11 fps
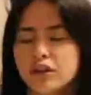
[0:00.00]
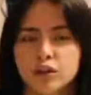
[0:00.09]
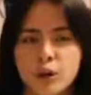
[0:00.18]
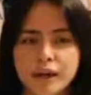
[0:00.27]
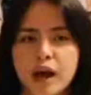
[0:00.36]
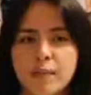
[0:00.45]

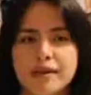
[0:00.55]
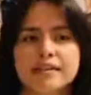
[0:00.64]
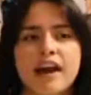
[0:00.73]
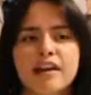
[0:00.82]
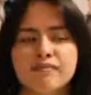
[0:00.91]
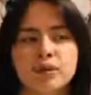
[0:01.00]
Growing up as a
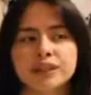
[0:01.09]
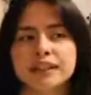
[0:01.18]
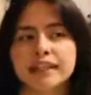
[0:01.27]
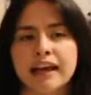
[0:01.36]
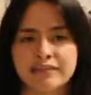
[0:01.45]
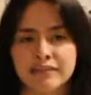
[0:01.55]
half Puerto
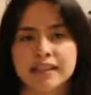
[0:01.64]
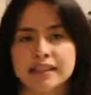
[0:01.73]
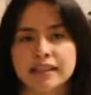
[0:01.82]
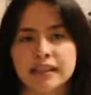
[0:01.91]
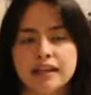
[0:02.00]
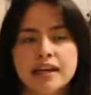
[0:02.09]
Rican, half
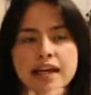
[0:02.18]
Mexican,